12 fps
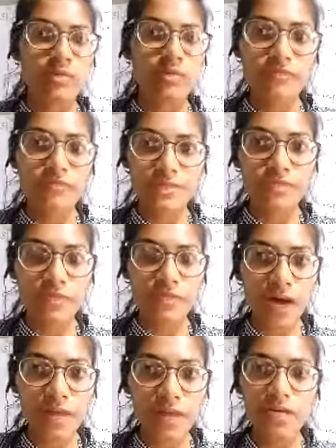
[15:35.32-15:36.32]
the
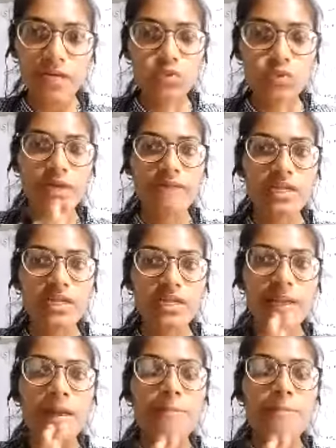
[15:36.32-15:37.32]
farmers, whenever they
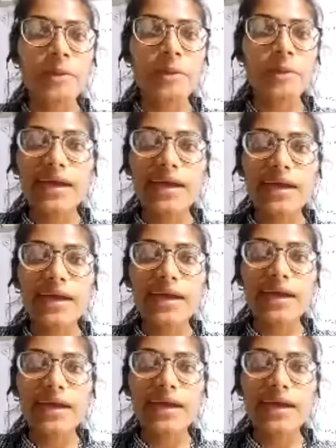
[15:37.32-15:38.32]
prepare the
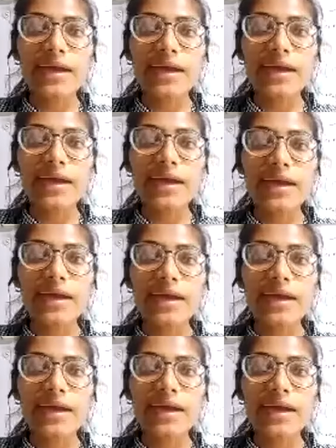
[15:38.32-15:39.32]
land for
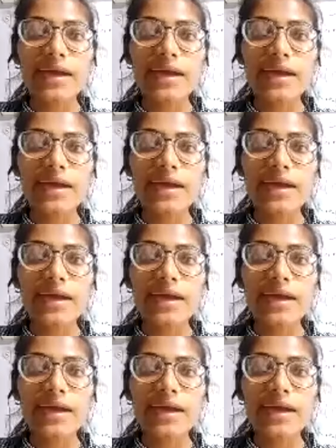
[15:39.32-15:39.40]
agriculture,